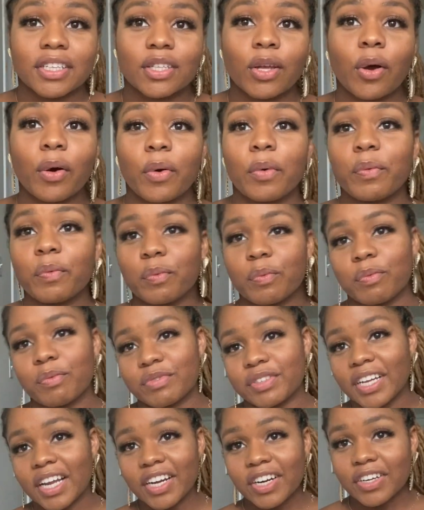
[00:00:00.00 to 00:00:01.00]
So
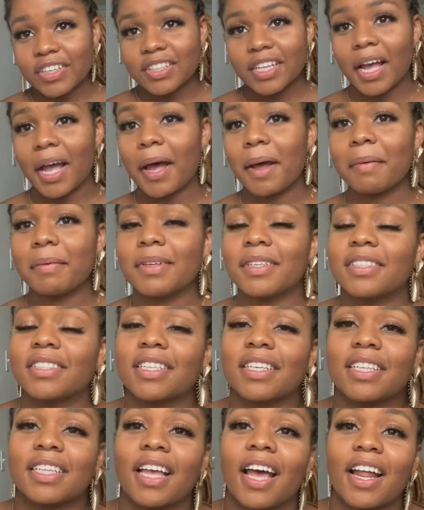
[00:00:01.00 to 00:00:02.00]
dinner time is
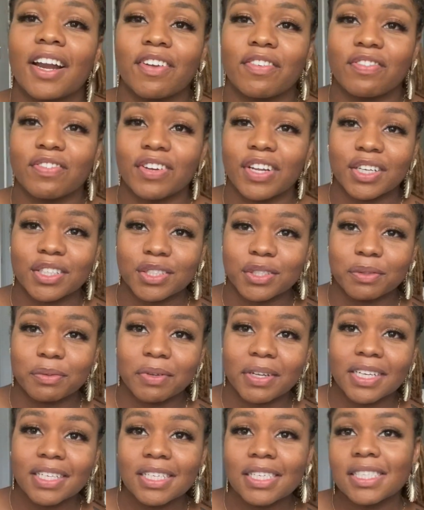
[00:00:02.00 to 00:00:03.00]
just kind of
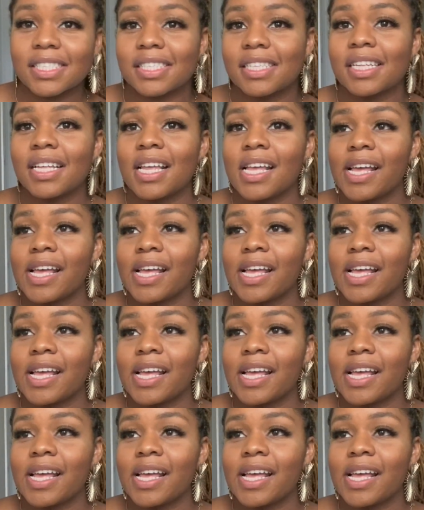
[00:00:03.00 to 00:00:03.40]
fluctuates.